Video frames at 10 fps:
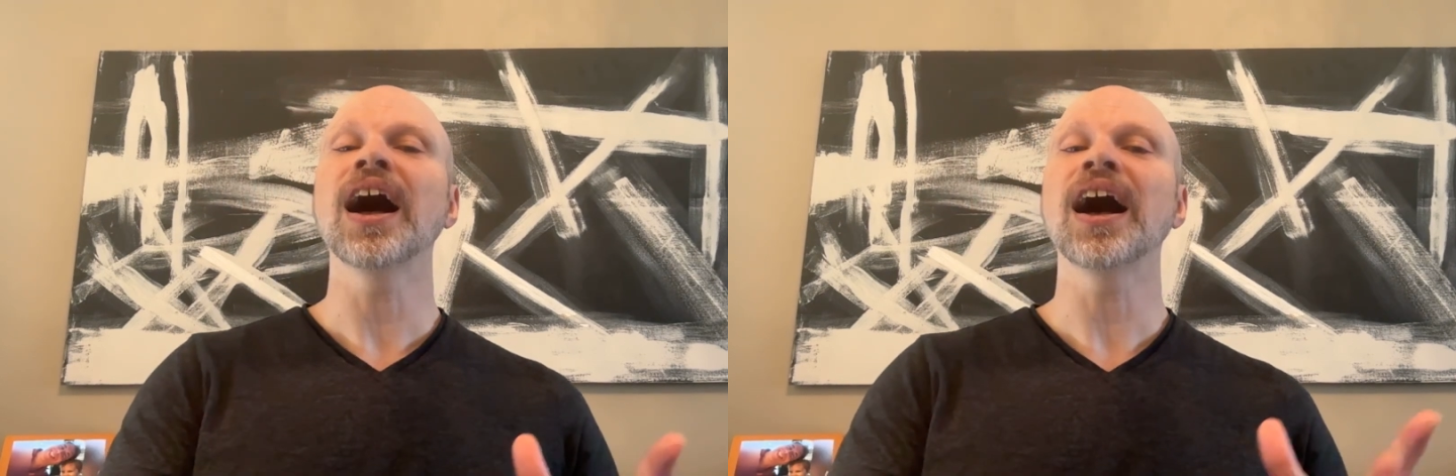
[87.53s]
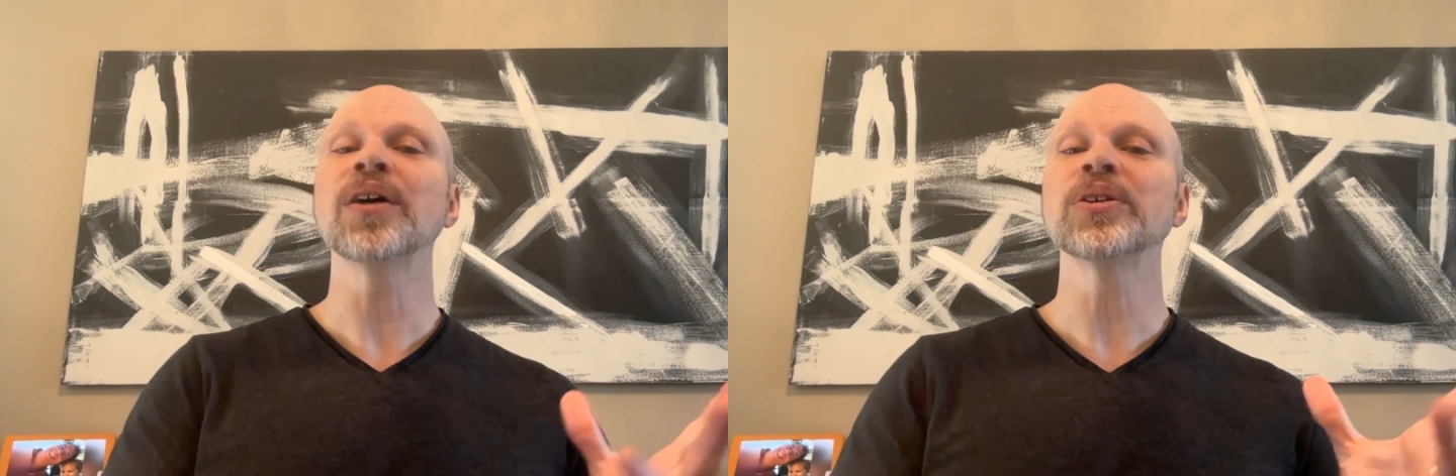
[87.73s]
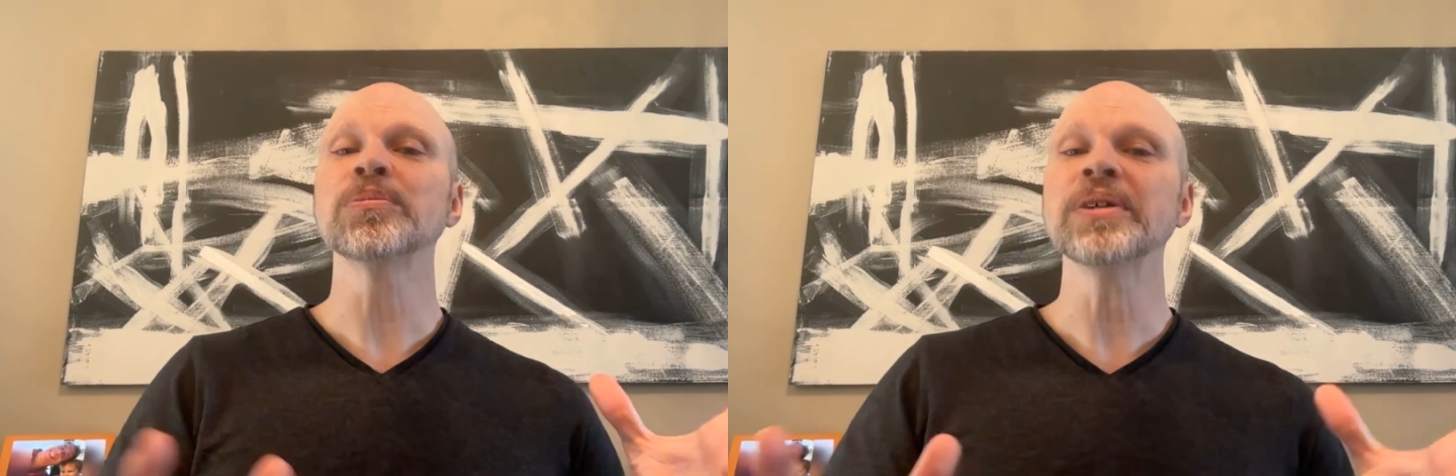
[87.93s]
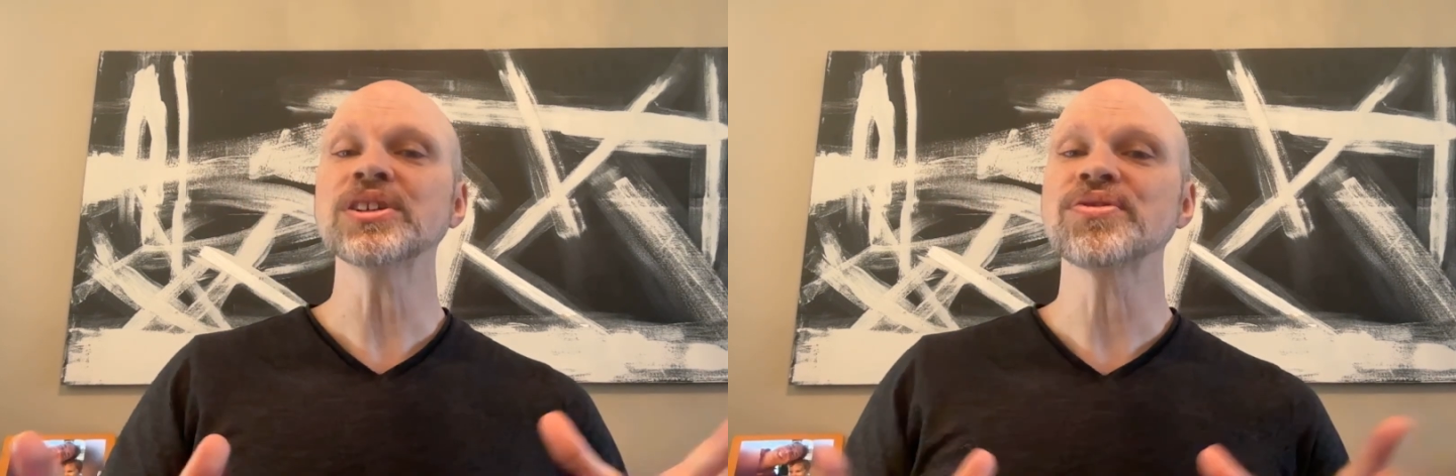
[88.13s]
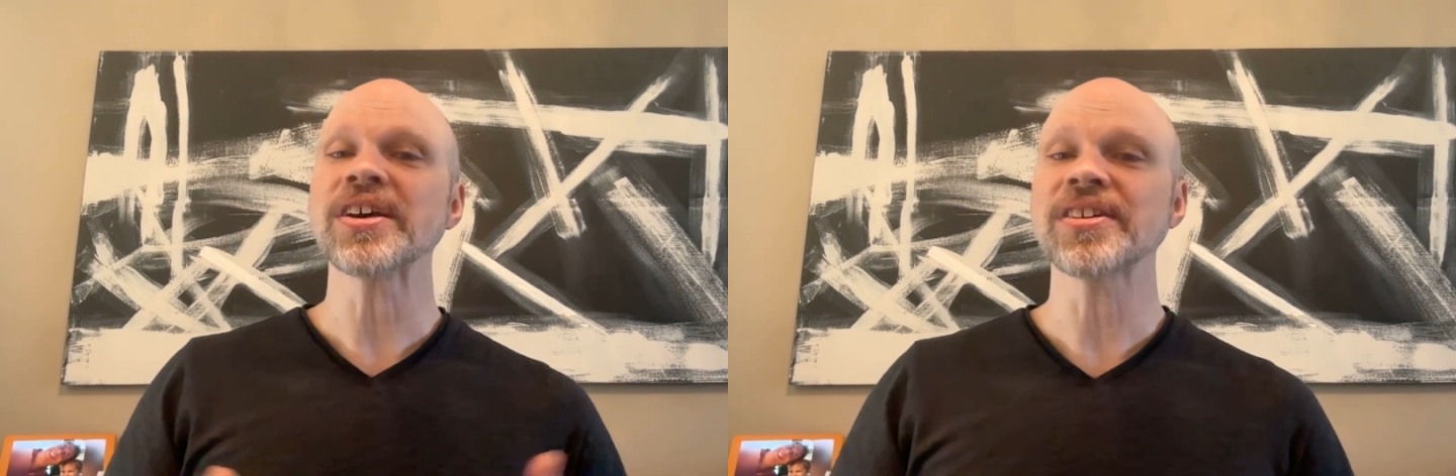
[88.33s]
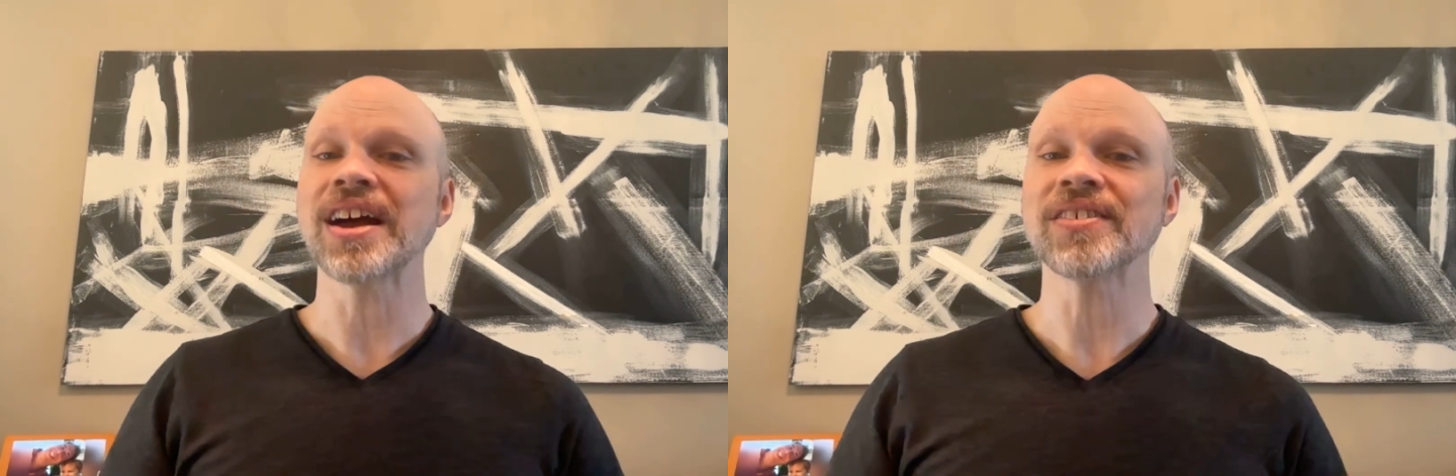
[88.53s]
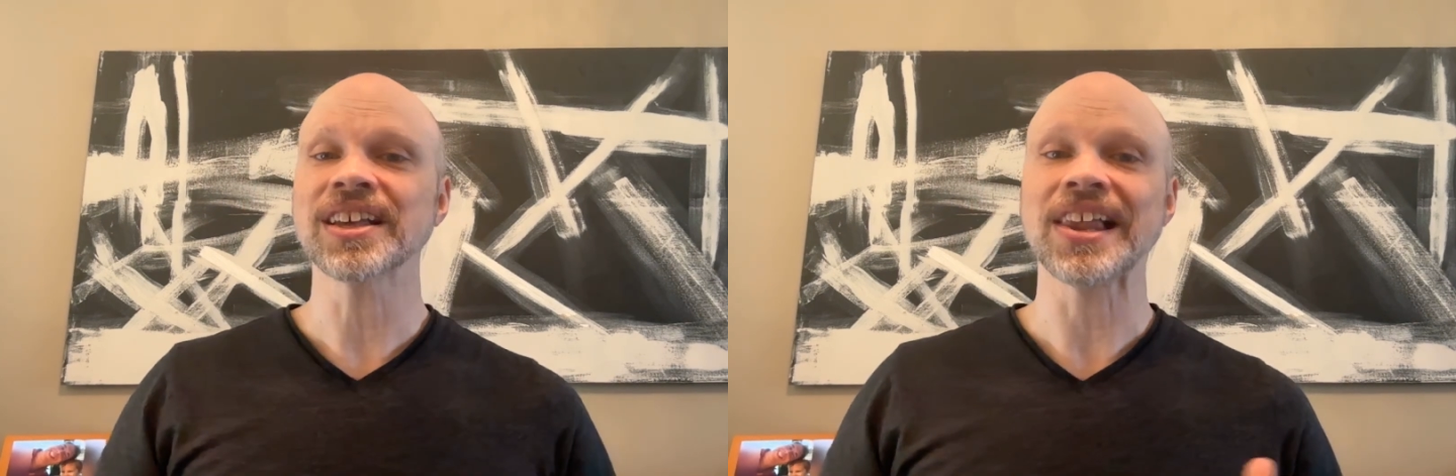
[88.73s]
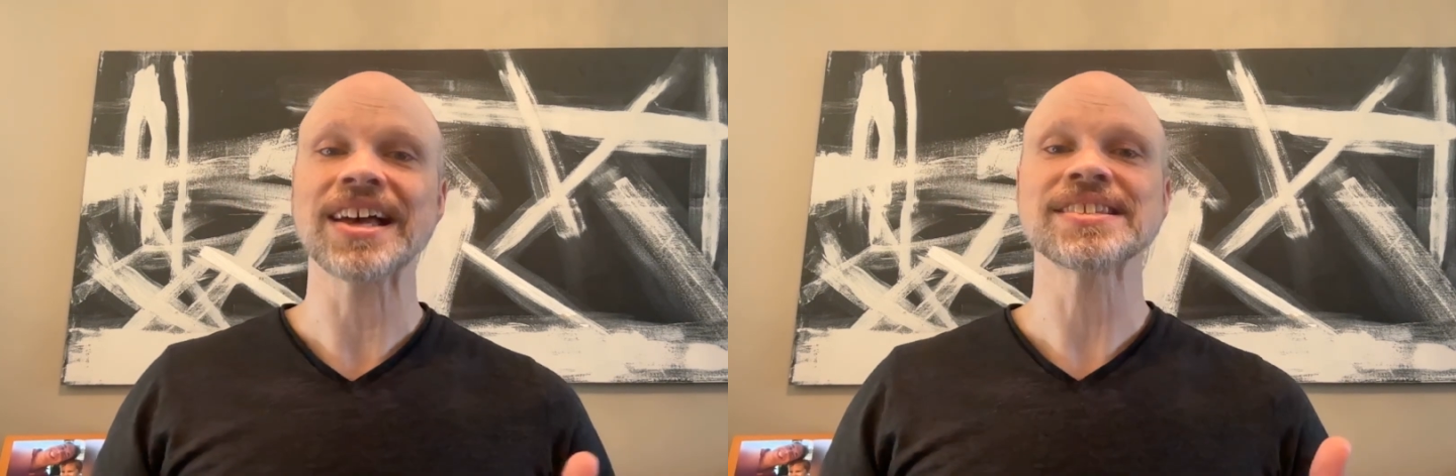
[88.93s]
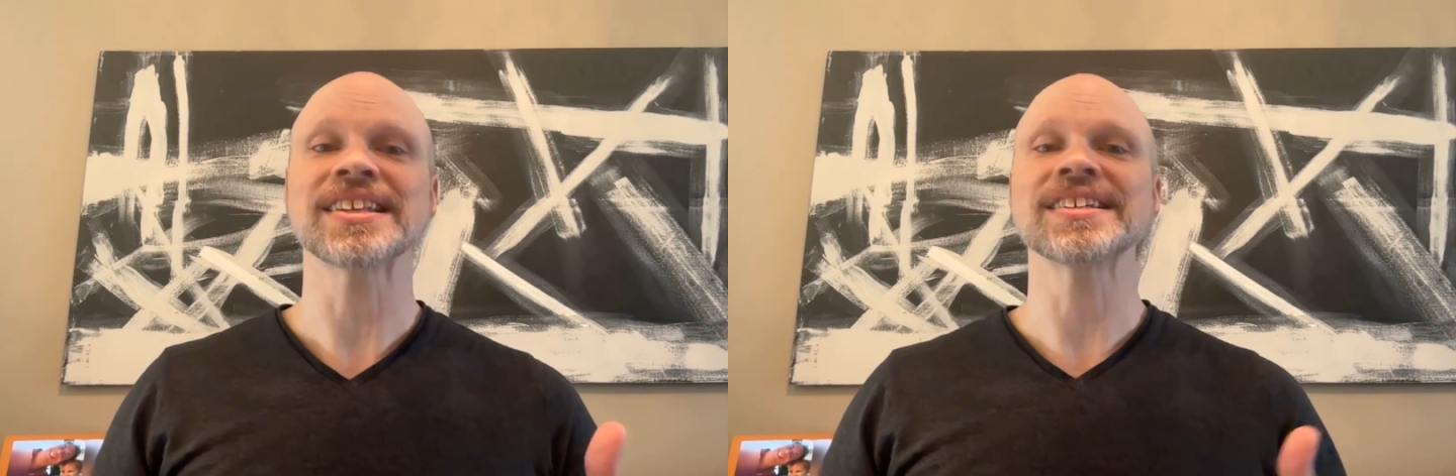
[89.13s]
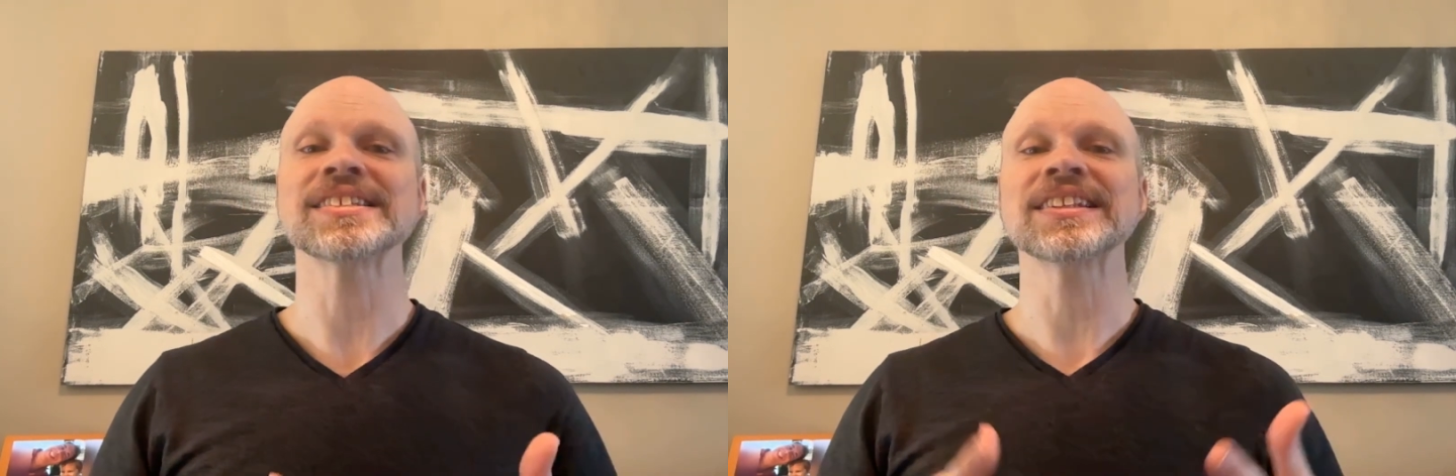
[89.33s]
I would much rather have a class
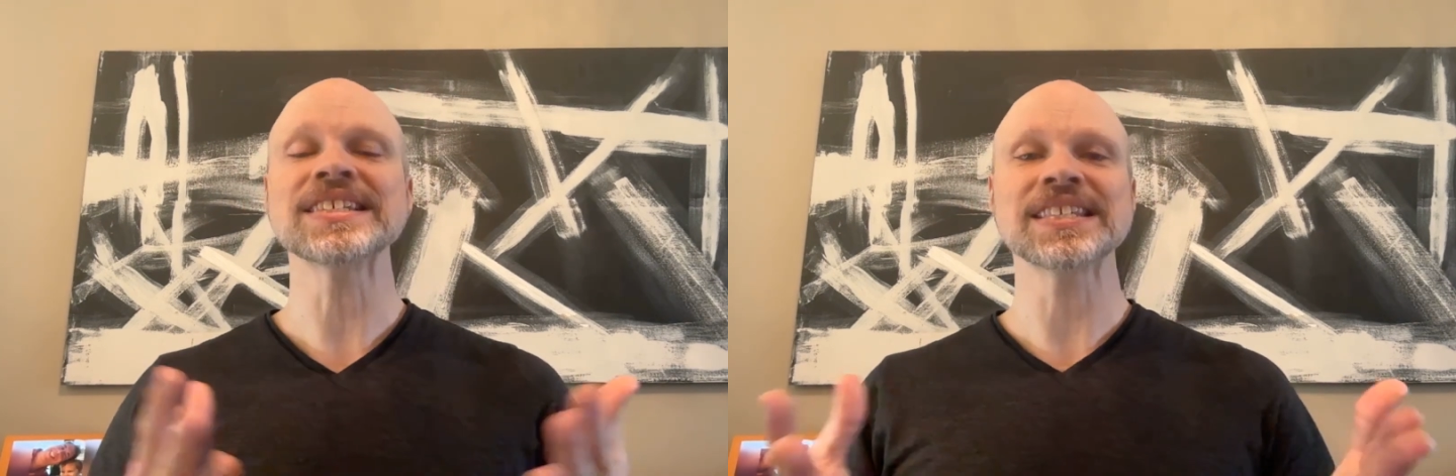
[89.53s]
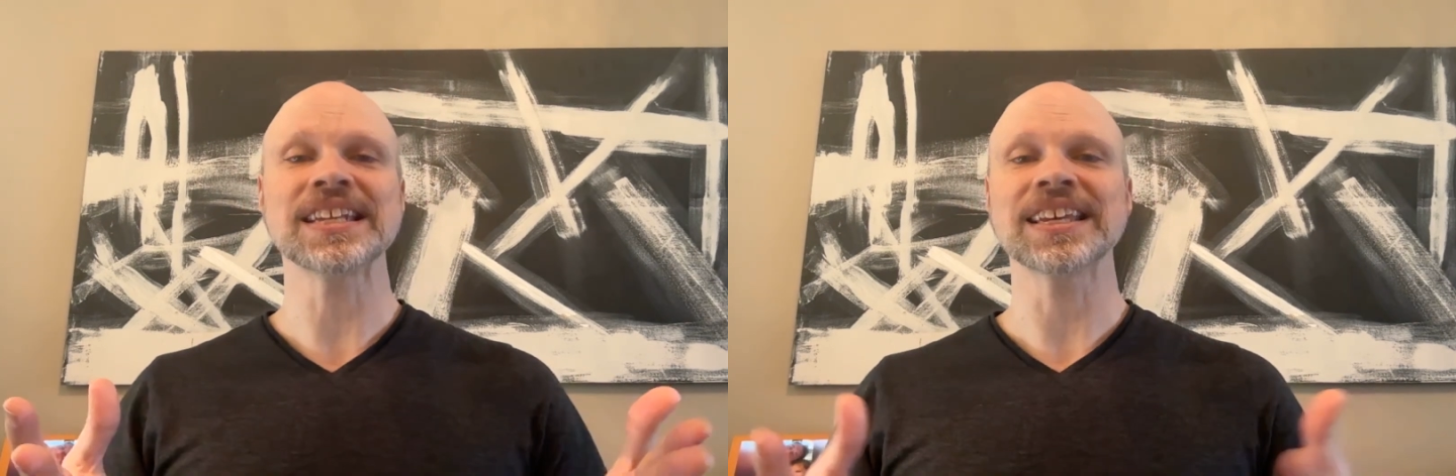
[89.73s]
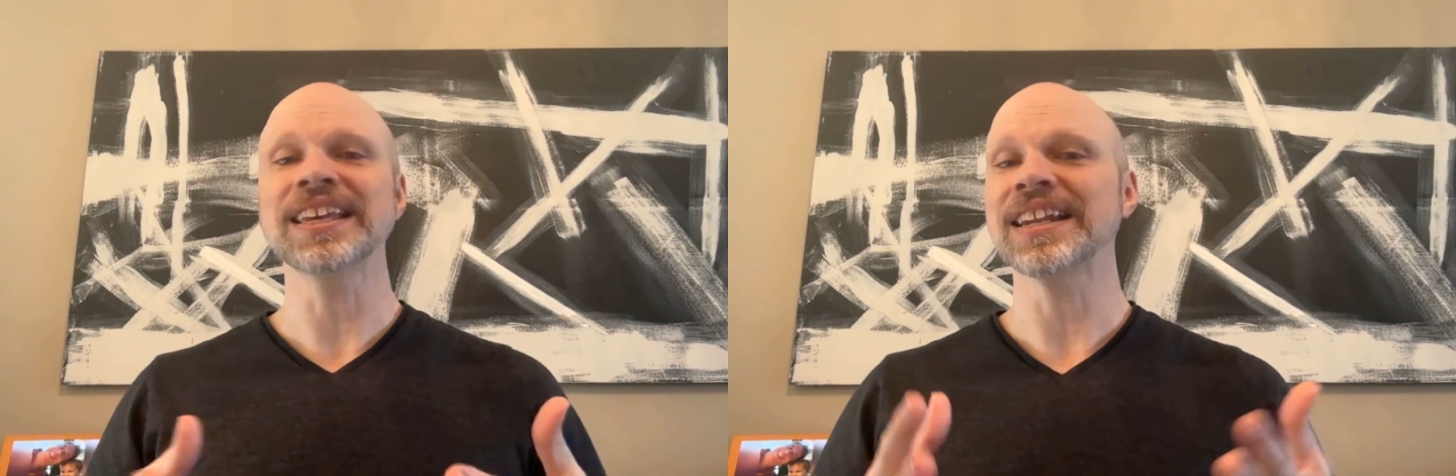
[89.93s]
that is listening